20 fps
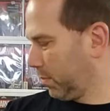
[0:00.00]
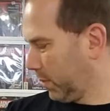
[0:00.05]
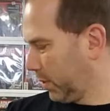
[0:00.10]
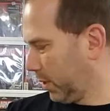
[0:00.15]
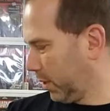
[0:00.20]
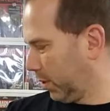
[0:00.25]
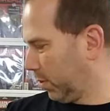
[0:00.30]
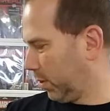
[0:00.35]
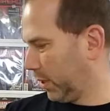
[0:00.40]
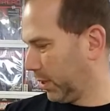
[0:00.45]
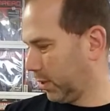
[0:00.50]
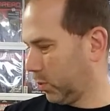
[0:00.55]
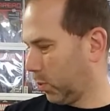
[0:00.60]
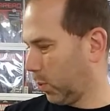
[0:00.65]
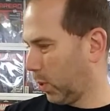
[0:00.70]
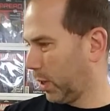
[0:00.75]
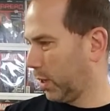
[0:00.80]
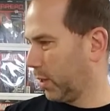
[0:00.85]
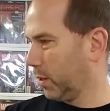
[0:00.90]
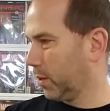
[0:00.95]
you know, like
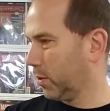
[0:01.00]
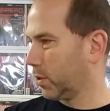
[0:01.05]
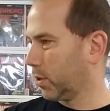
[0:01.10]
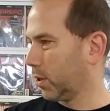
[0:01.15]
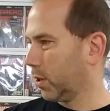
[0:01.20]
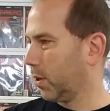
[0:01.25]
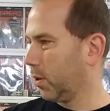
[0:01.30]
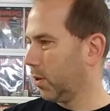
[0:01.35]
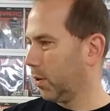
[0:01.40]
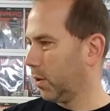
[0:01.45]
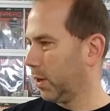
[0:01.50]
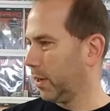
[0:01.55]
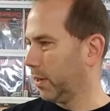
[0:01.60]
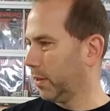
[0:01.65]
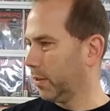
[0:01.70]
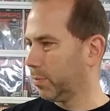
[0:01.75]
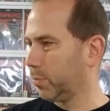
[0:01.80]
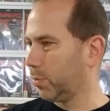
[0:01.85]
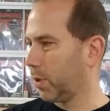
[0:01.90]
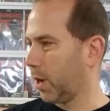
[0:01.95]
20 years ago, and
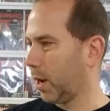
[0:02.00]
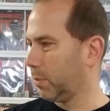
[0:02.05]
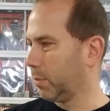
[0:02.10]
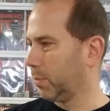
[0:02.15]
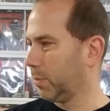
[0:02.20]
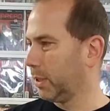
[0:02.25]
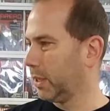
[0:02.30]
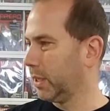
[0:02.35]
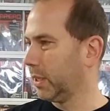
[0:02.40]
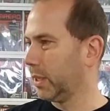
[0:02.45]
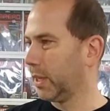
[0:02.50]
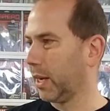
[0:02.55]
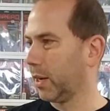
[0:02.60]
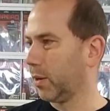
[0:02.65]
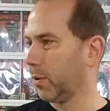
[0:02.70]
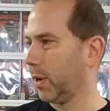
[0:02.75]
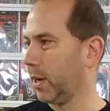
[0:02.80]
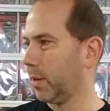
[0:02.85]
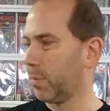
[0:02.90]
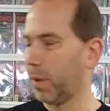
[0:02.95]
it's probably, in
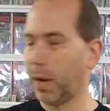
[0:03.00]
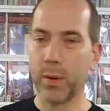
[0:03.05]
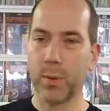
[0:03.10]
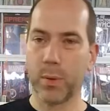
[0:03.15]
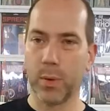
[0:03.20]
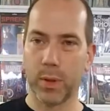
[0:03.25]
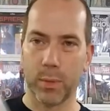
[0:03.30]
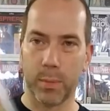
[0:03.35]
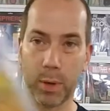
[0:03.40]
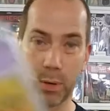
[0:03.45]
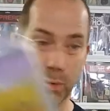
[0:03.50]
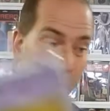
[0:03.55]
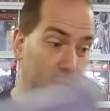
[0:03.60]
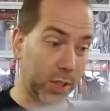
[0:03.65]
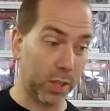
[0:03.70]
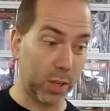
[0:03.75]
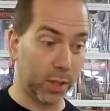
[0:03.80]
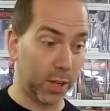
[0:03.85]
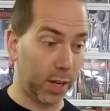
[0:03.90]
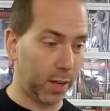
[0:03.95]
that grade, probably worth about
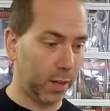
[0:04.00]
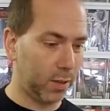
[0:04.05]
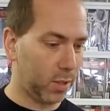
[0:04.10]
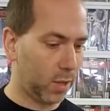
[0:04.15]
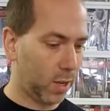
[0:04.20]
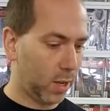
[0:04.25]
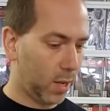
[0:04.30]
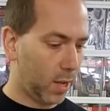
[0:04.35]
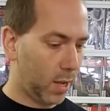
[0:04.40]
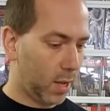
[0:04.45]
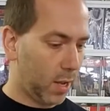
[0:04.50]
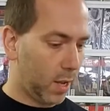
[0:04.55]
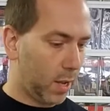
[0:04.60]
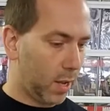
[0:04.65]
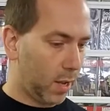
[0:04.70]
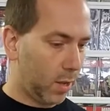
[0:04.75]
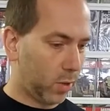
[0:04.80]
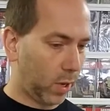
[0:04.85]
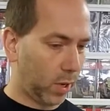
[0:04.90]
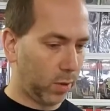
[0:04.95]
$600.
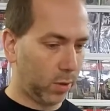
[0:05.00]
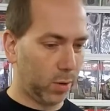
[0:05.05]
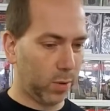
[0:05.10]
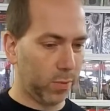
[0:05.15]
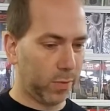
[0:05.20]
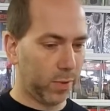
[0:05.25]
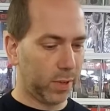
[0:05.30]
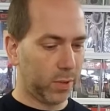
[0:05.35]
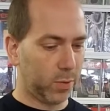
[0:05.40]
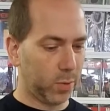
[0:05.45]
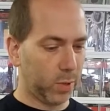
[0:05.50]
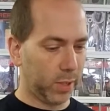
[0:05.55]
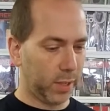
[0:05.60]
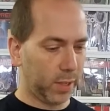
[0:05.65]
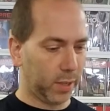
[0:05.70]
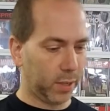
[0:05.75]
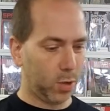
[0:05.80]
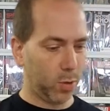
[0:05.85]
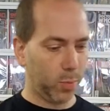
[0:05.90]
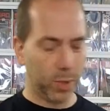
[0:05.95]
So I don't know if it's
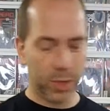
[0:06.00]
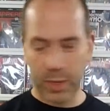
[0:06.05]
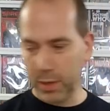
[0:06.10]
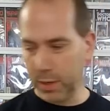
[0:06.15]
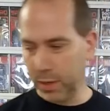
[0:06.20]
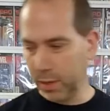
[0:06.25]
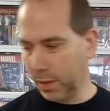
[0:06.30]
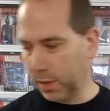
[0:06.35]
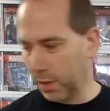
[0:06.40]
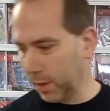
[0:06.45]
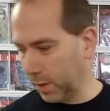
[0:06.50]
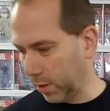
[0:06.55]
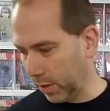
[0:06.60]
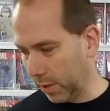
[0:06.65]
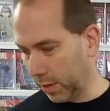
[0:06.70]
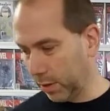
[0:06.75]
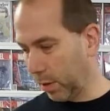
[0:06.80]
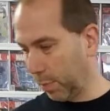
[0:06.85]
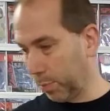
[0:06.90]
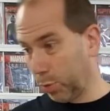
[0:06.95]
really accumulated
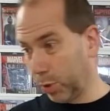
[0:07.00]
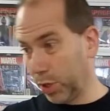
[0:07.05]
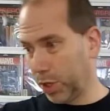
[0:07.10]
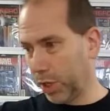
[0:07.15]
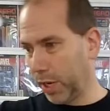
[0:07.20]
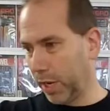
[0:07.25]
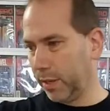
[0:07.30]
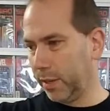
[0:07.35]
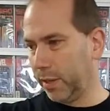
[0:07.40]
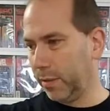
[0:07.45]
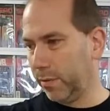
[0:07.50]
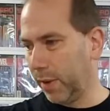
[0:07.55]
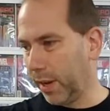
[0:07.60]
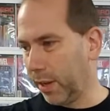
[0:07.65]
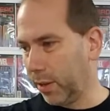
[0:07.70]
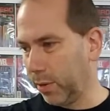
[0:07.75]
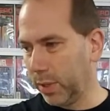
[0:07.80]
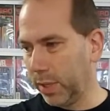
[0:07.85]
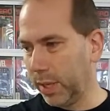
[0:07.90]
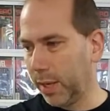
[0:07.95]
or appreciated in
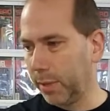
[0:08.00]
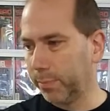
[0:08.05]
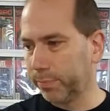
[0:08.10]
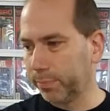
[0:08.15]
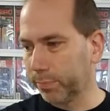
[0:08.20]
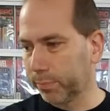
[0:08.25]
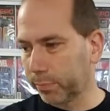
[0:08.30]
value a lot.